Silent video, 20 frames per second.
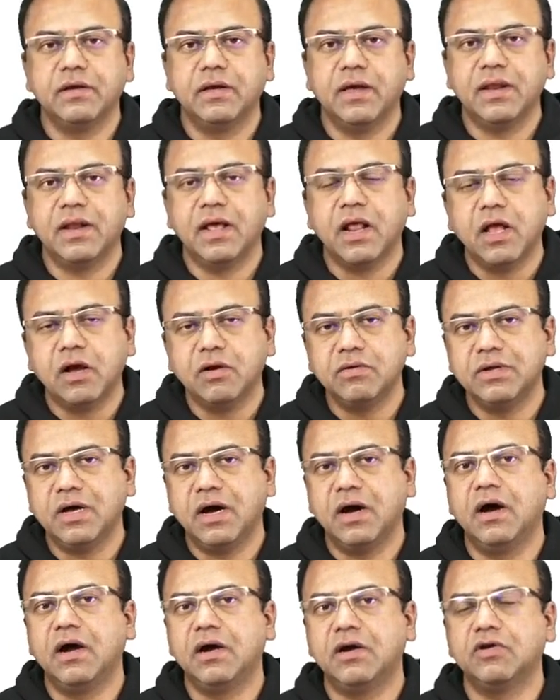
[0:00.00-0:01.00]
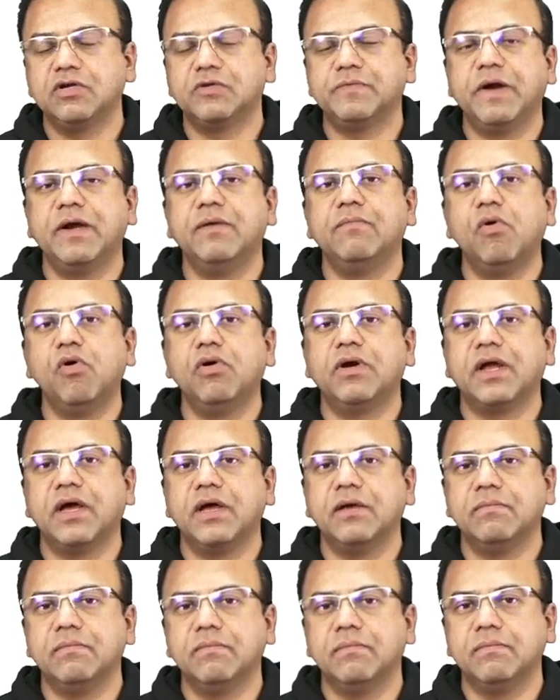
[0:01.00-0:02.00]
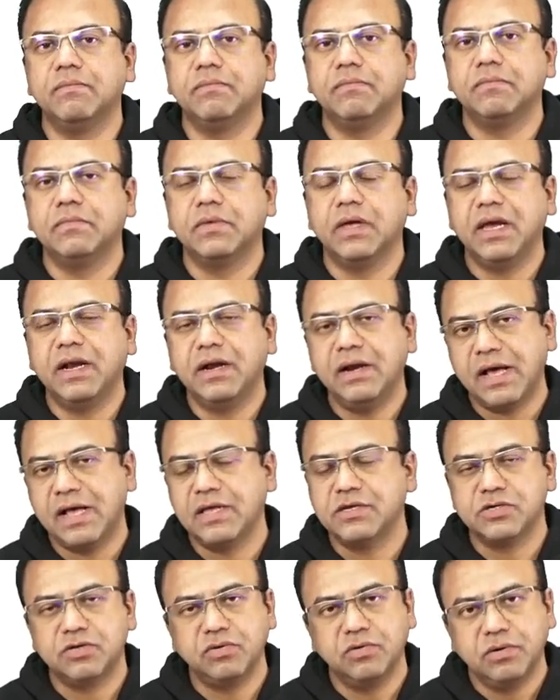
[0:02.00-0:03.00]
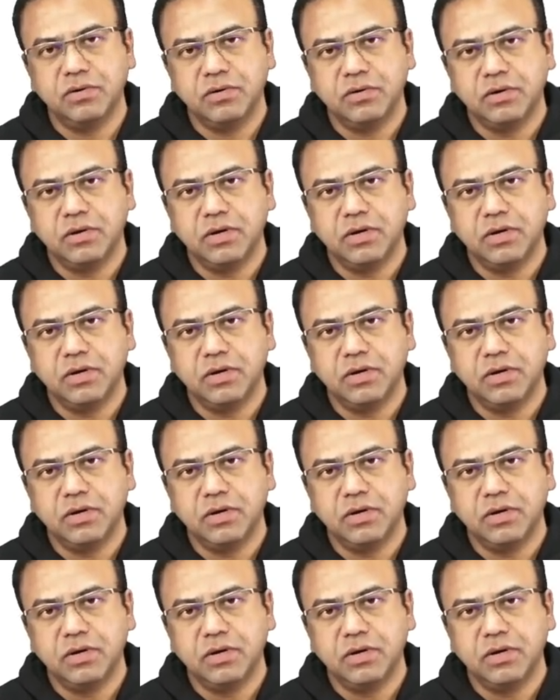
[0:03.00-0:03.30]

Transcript: and allow the heart to spend more time in diastole.